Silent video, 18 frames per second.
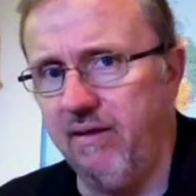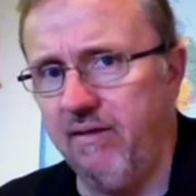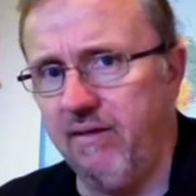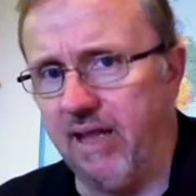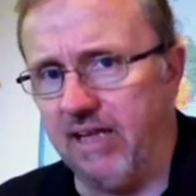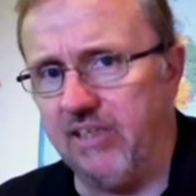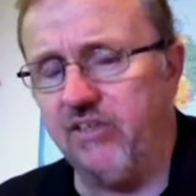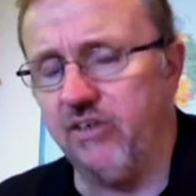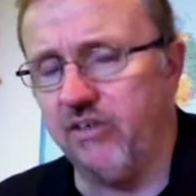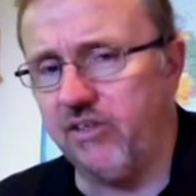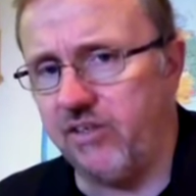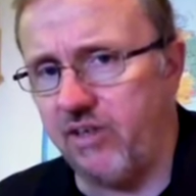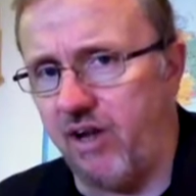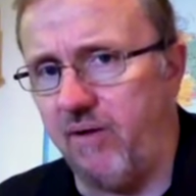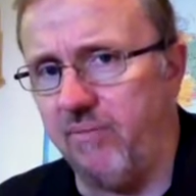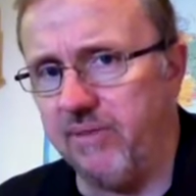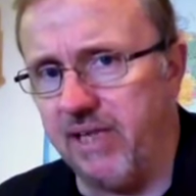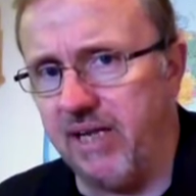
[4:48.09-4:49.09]
That's your
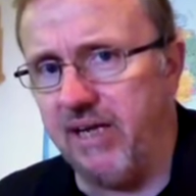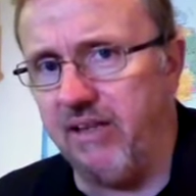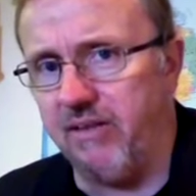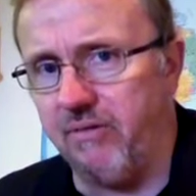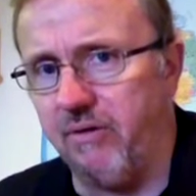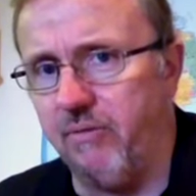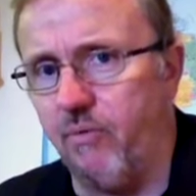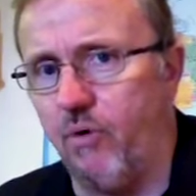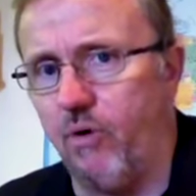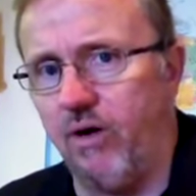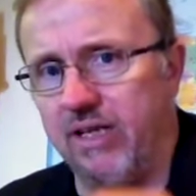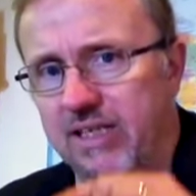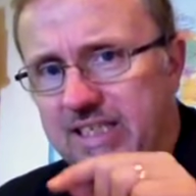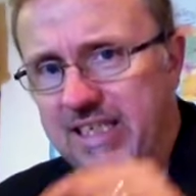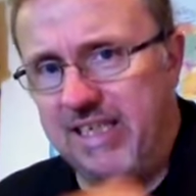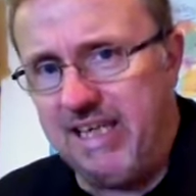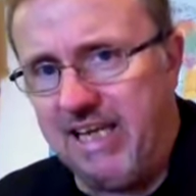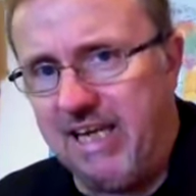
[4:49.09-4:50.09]
Psalms 83 word.
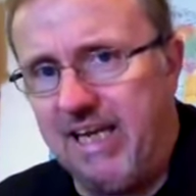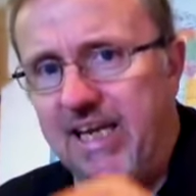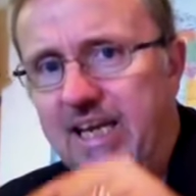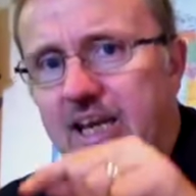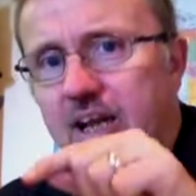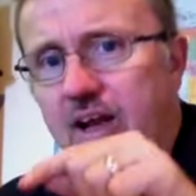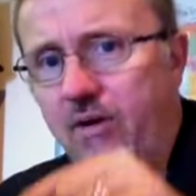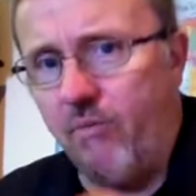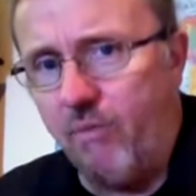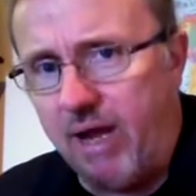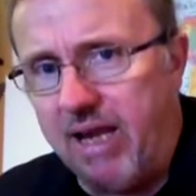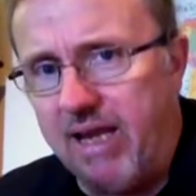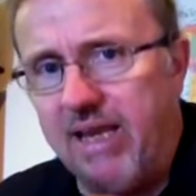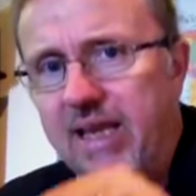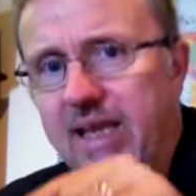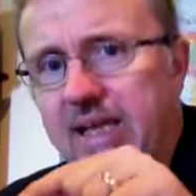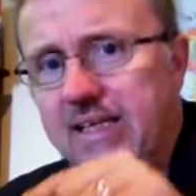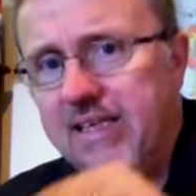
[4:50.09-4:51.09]
It's getting
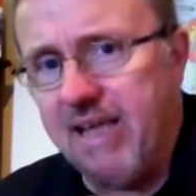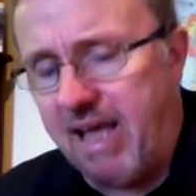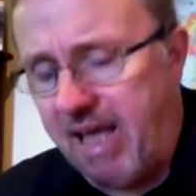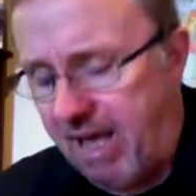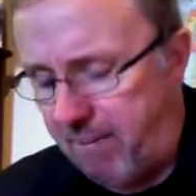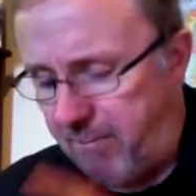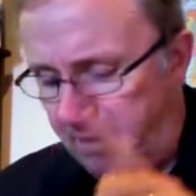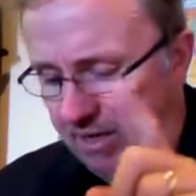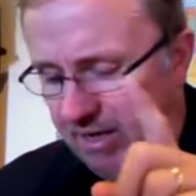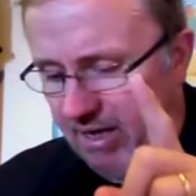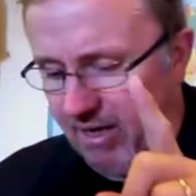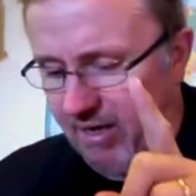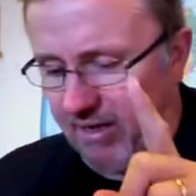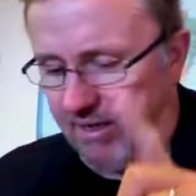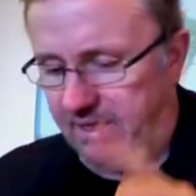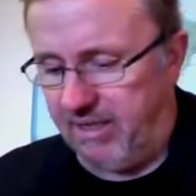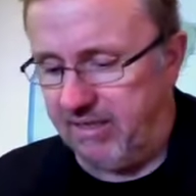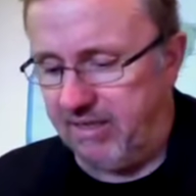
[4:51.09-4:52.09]
ready to happen. Now
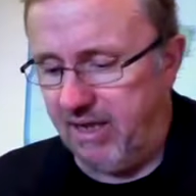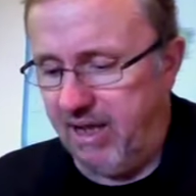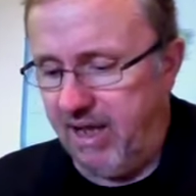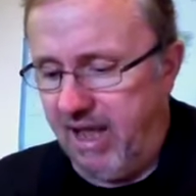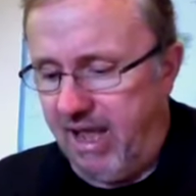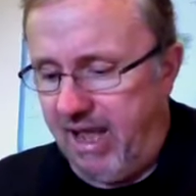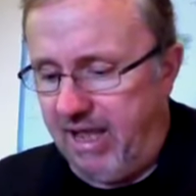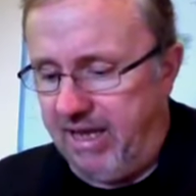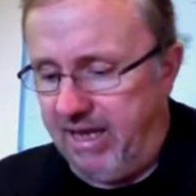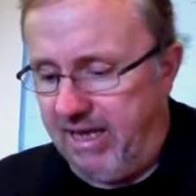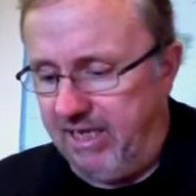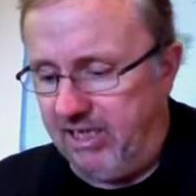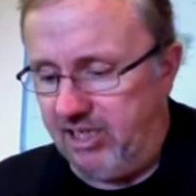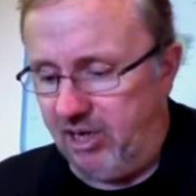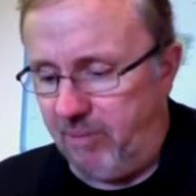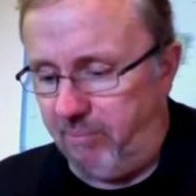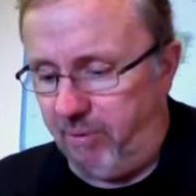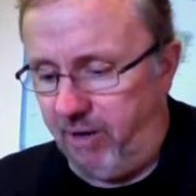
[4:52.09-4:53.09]
look at this. And he
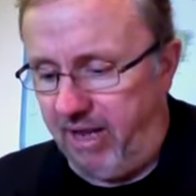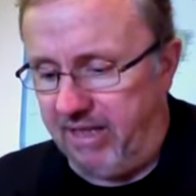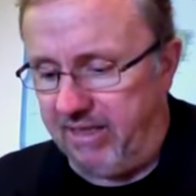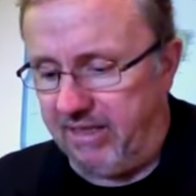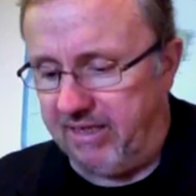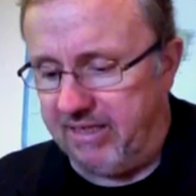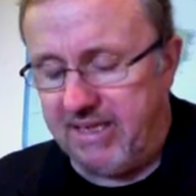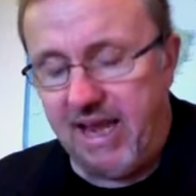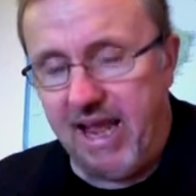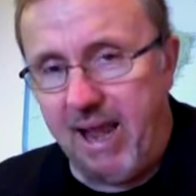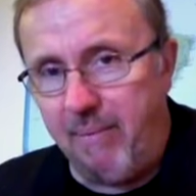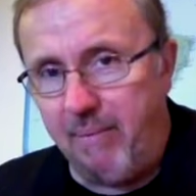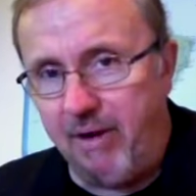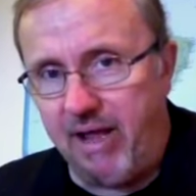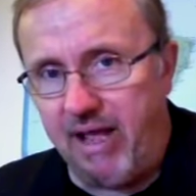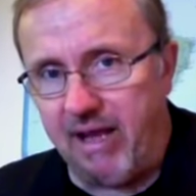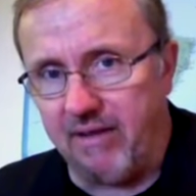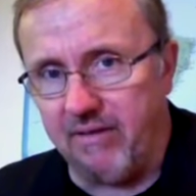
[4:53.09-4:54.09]
shall plant the
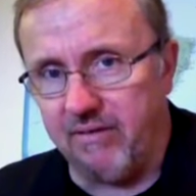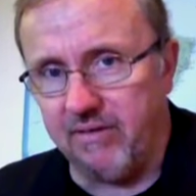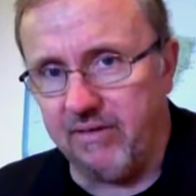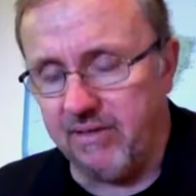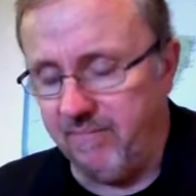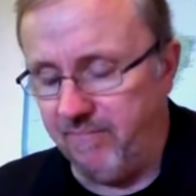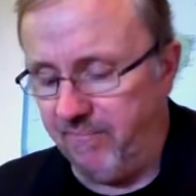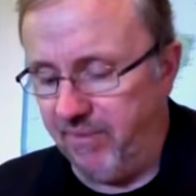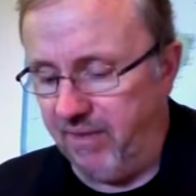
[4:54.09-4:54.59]
tabernacles